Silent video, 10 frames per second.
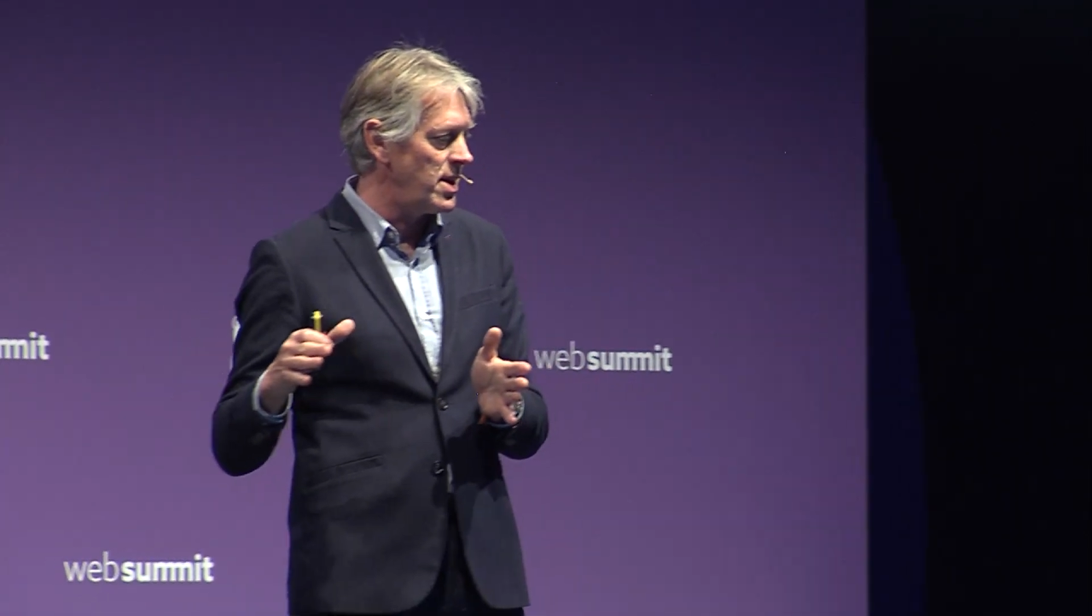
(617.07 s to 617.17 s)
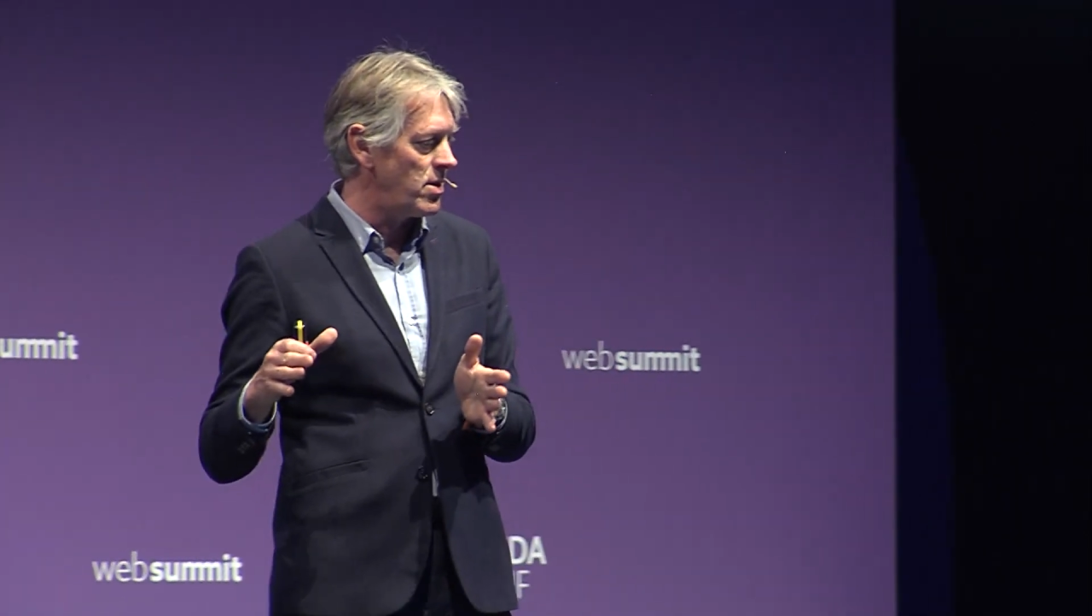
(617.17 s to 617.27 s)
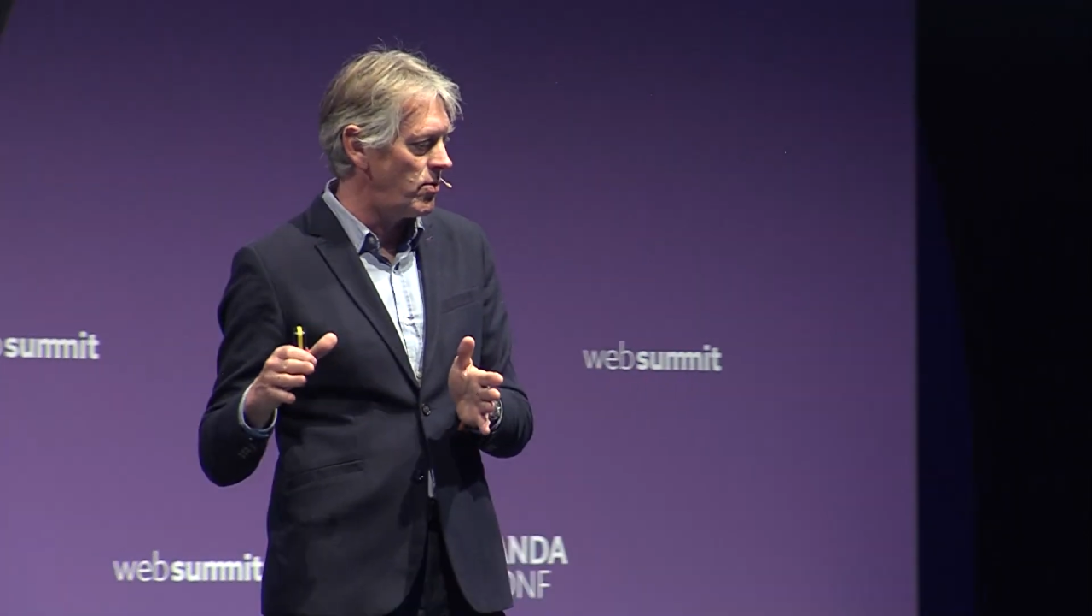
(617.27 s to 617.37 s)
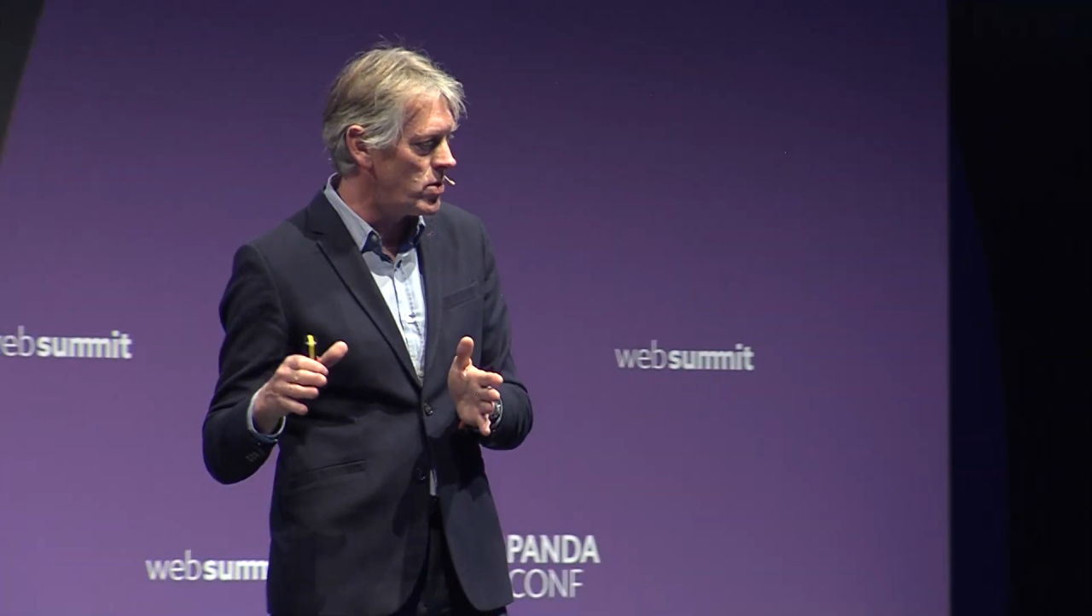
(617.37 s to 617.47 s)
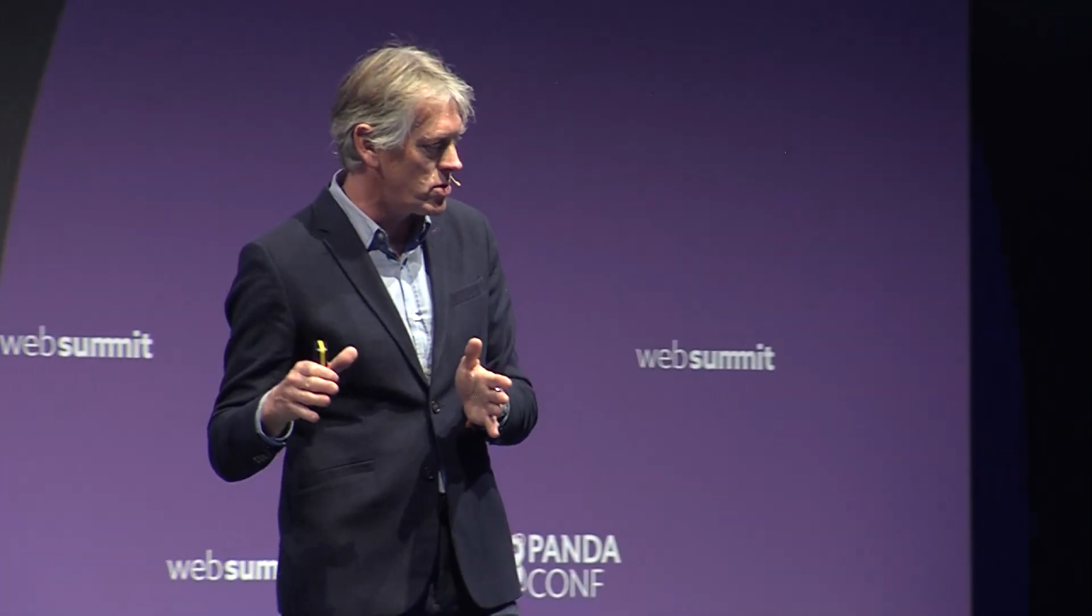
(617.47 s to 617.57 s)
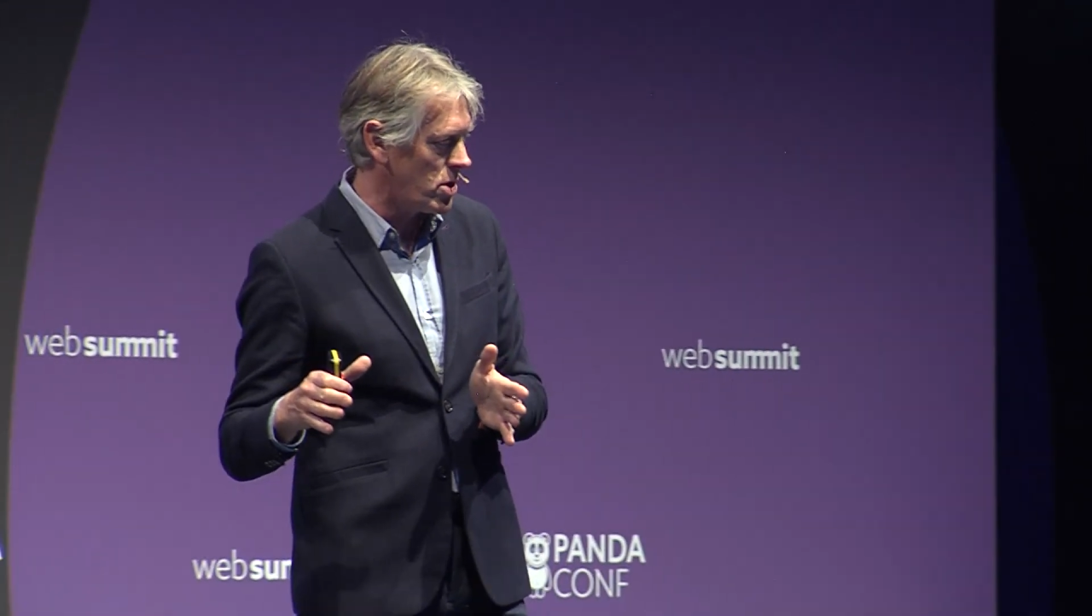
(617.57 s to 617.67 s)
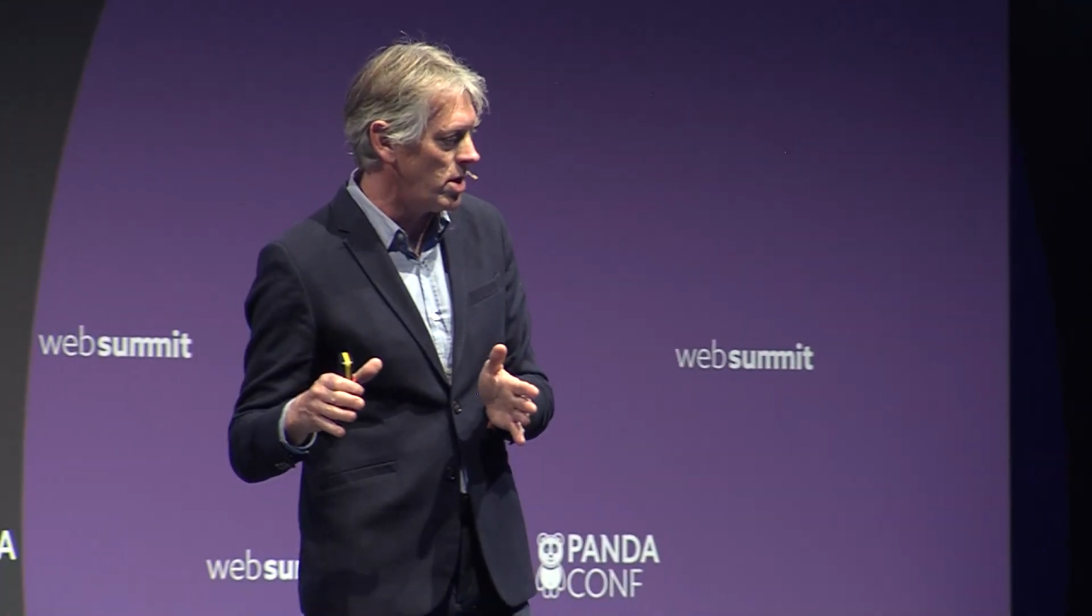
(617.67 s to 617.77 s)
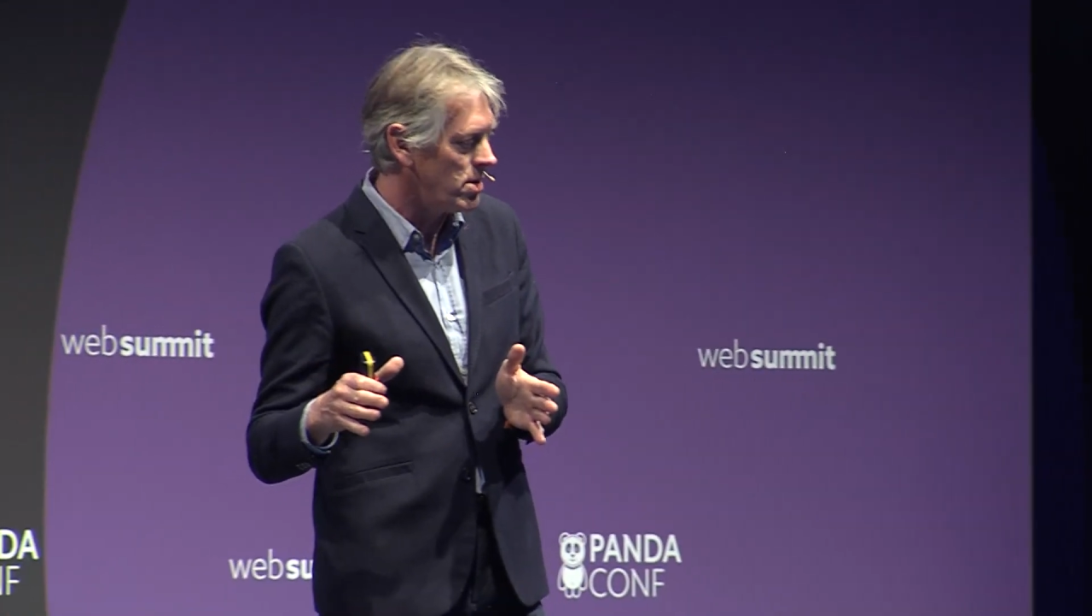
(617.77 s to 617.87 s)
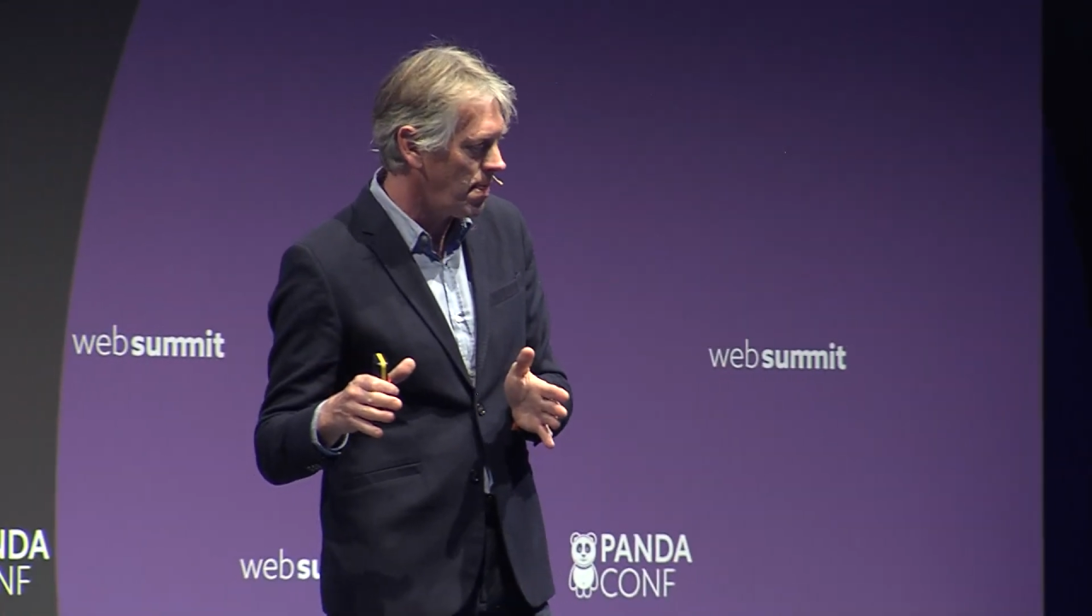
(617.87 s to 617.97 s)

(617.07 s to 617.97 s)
in the future,